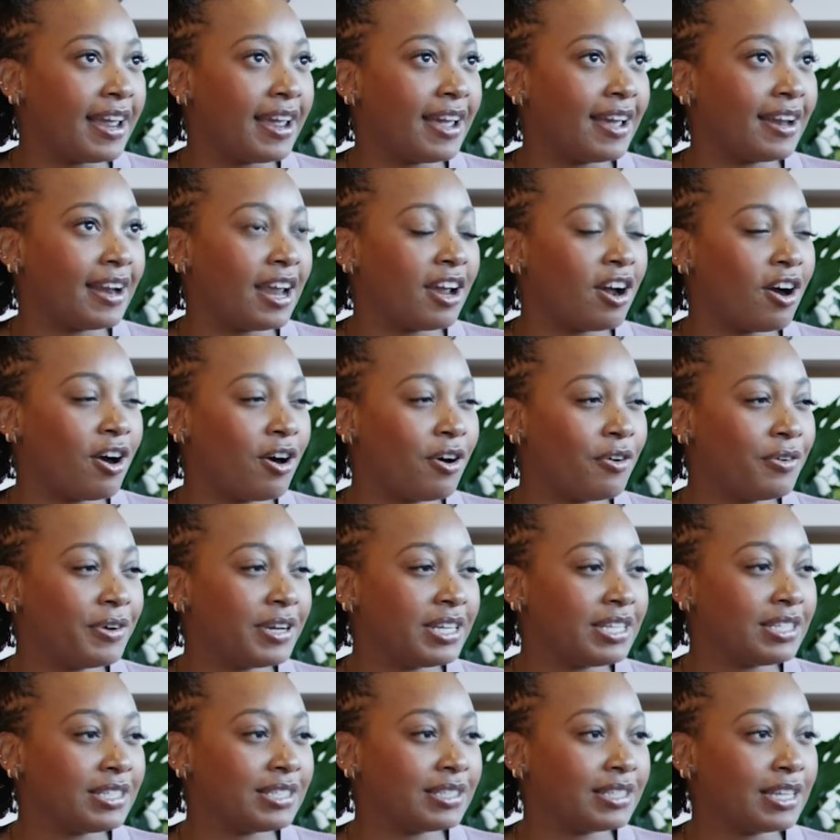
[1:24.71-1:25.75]
And I
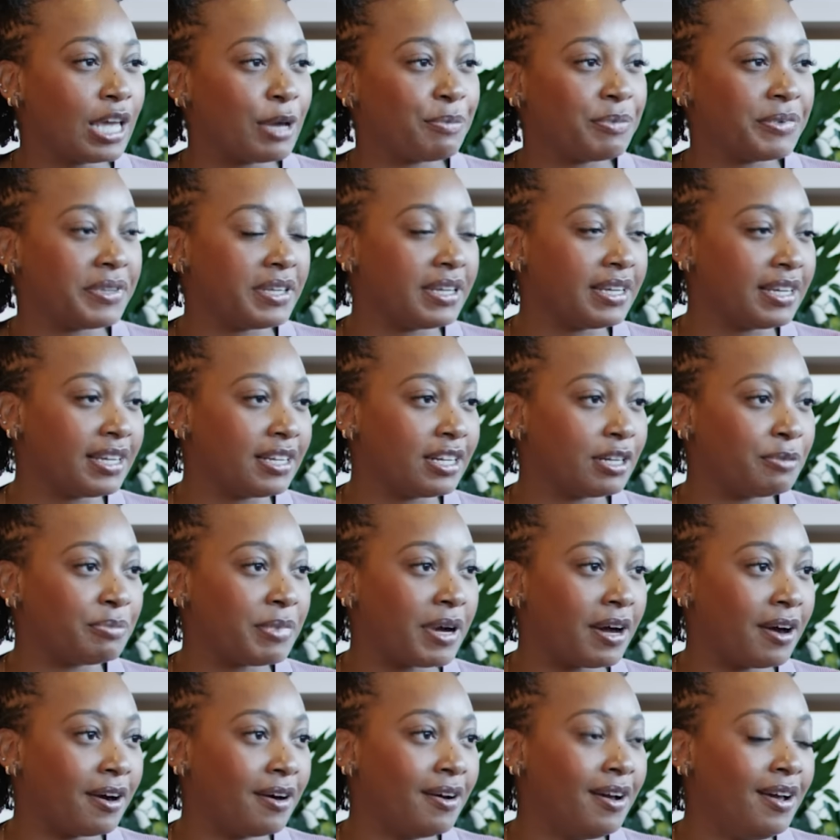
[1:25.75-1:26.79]
always kept thinking
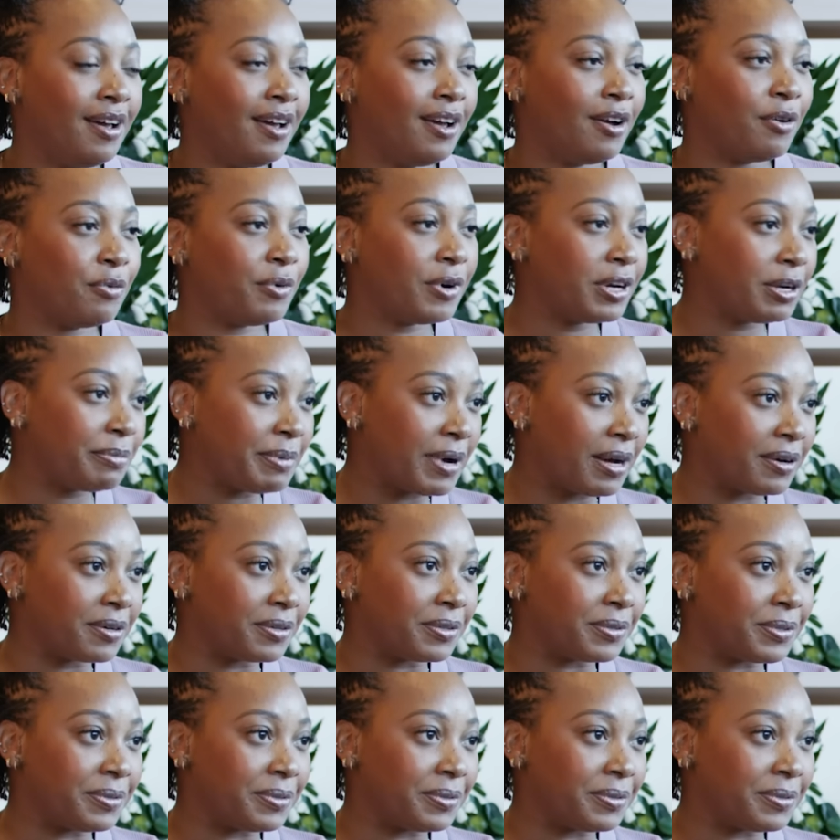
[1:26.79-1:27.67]
about, what about